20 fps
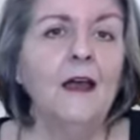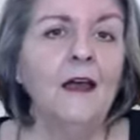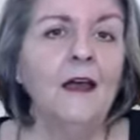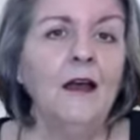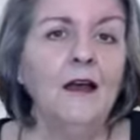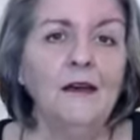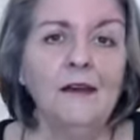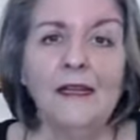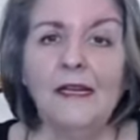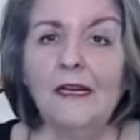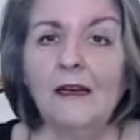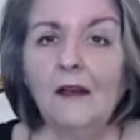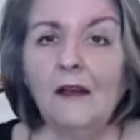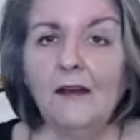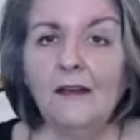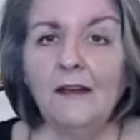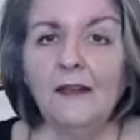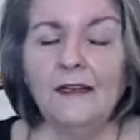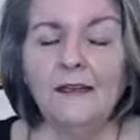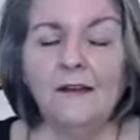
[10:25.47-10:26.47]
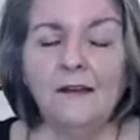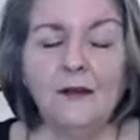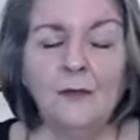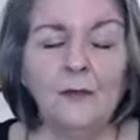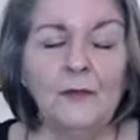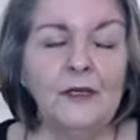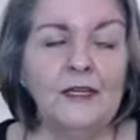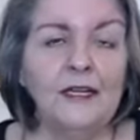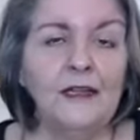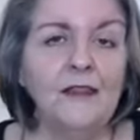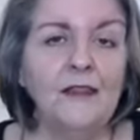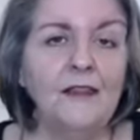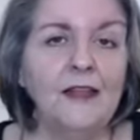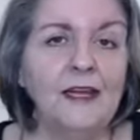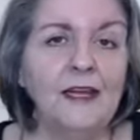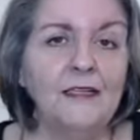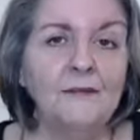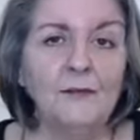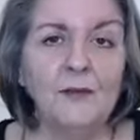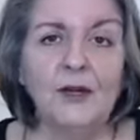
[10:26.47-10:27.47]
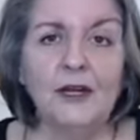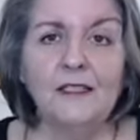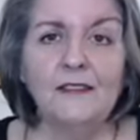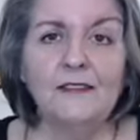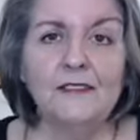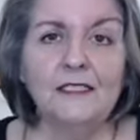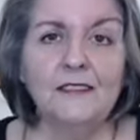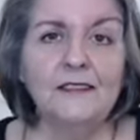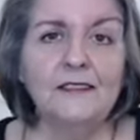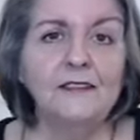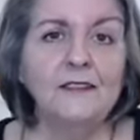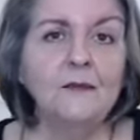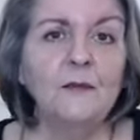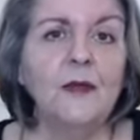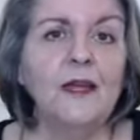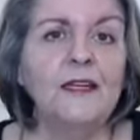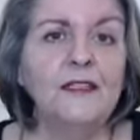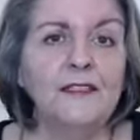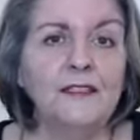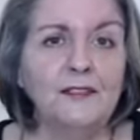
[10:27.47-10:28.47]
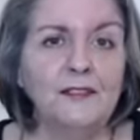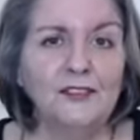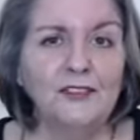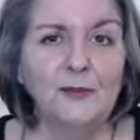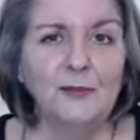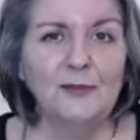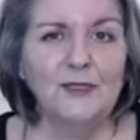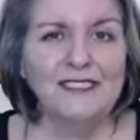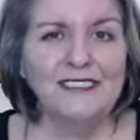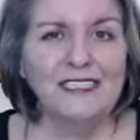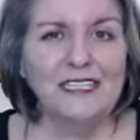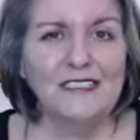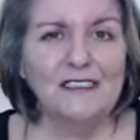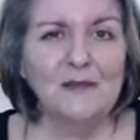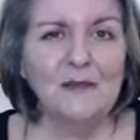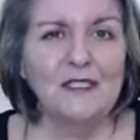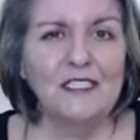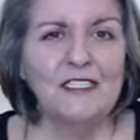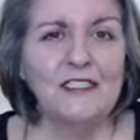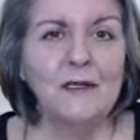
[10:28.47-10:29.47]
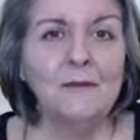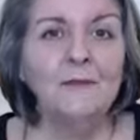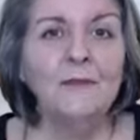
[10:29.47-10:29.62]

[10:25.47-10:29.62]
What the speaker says: an online company that processes my leadership assessments,